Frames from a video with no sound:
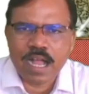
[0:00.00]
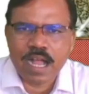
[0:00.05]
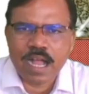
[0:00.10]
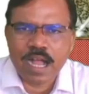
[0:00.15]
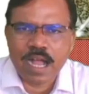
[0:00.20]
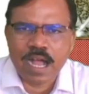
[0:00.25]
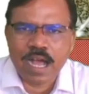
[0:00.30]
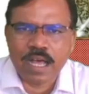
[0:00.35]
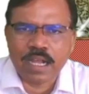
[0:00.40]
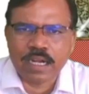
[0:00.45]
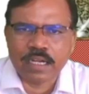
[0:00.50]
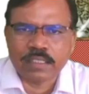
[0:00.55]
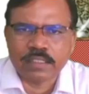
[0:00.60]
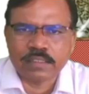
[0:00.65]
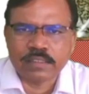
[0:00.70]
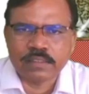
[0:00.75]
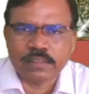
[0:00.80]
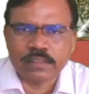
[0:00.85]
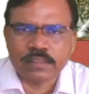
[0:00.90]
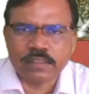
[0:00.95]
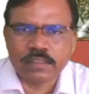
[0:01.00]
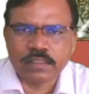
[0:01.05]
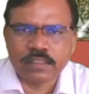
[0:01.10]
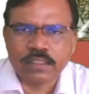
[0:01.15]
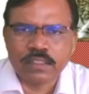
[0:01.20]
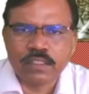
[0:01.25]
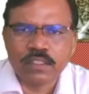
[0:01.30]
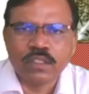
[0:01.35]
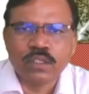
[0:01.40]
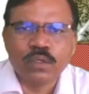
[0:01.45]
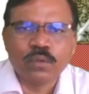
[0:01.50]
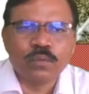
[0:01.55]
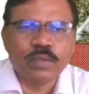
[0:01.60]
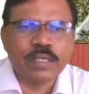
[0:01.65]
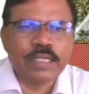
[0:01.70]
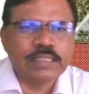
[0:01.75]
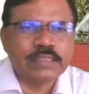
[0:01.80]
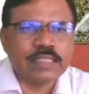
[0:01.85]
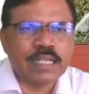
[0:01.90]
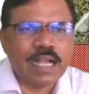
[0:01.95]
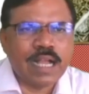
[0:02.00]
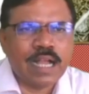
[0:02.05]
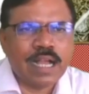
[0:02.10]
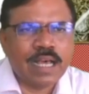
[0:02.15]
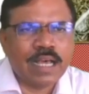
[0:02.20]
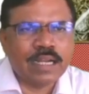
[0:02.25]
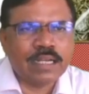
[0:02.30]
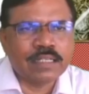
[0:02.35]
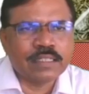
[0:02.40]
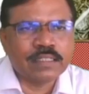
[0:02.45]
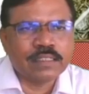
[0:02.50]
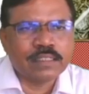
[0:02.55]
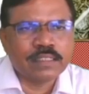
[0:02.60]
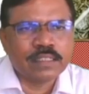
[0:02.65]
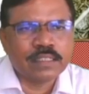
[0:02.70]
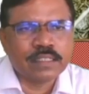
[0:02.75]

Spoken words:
R. What is R?